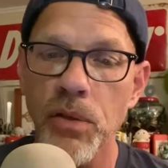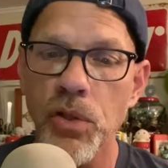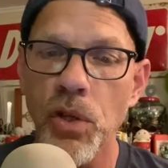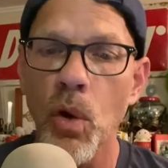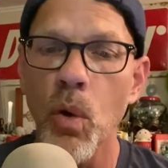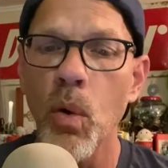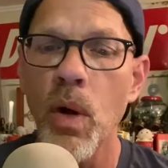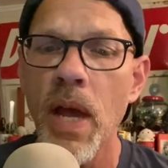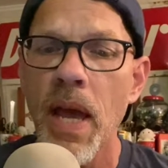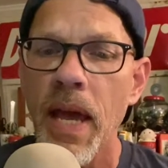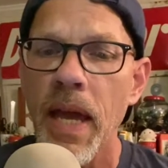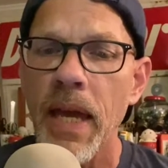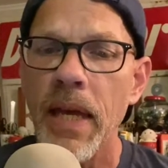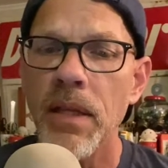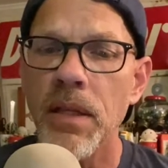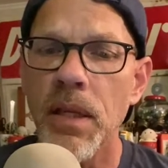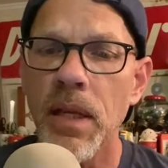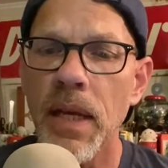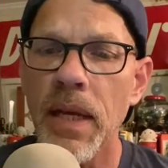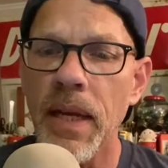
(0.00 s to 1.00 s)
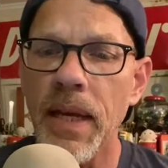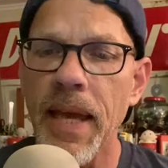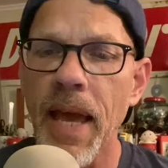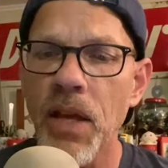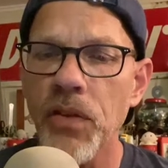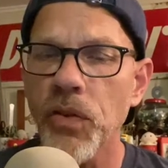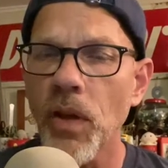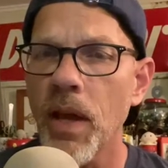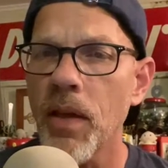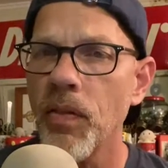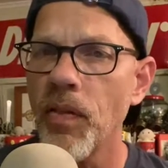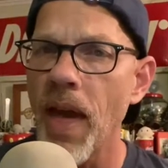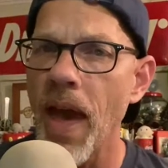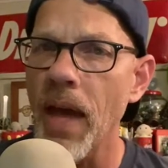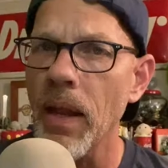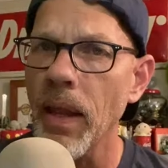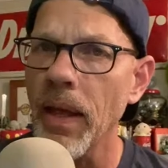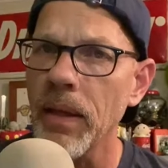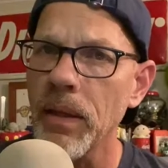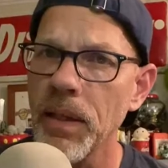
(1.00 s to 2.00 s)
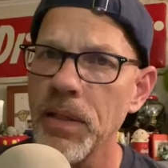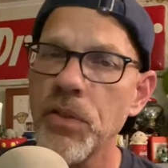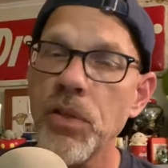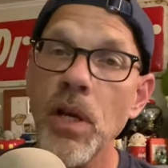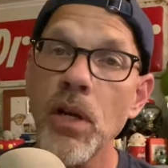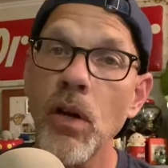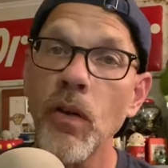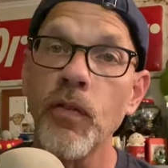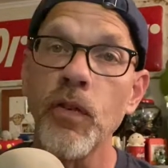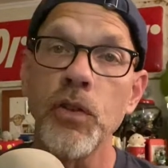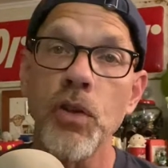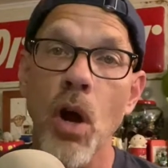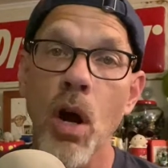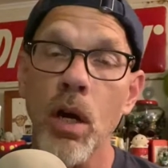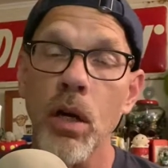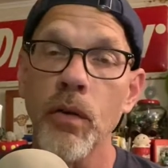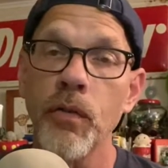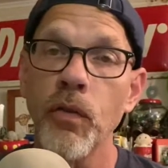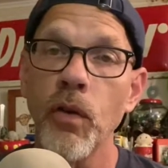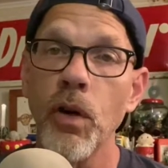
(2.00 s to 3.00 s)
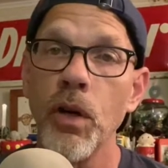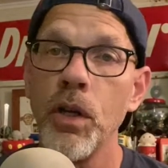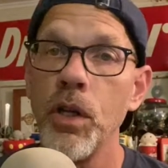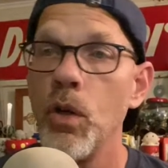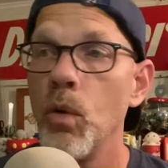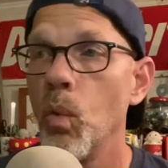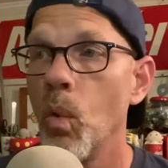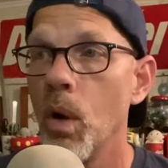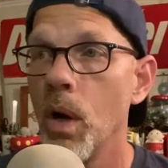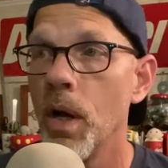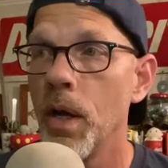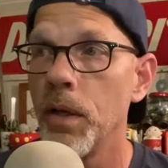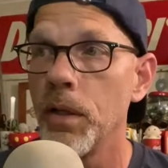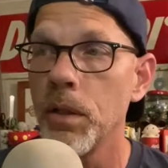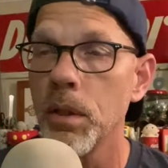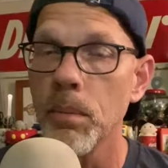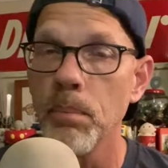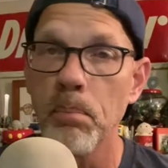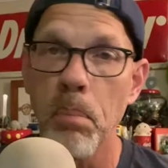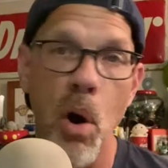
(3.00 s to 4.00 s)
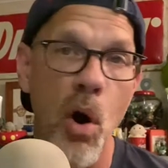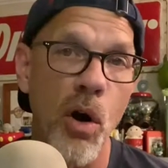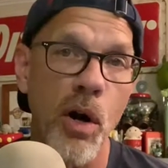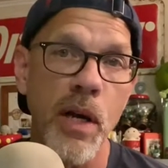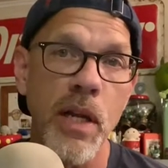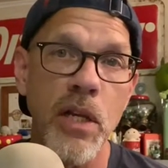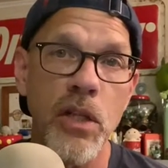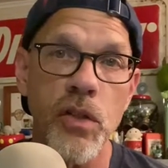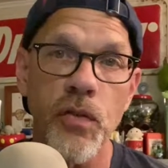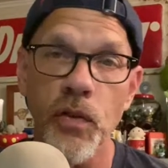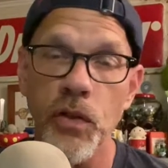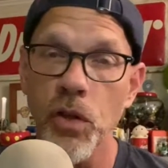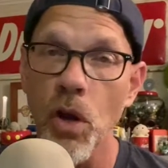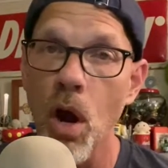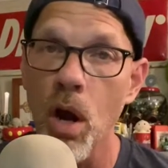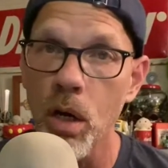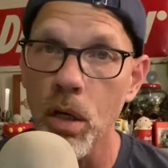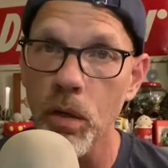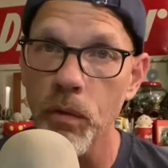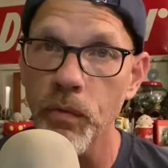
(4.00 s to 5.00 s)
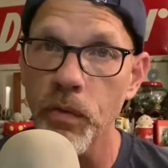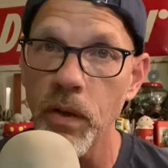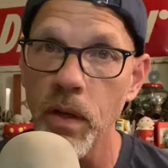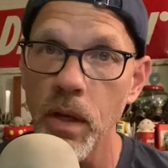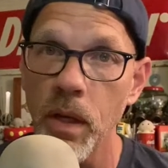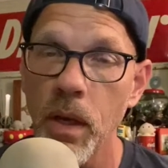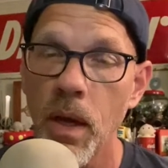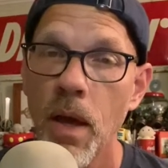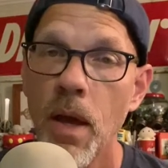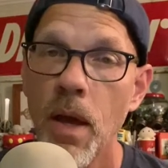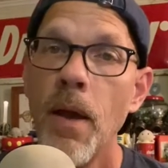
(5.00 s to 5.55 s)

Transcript: So in in a case like that, like let's say you're a photographer and you want Barney's photography,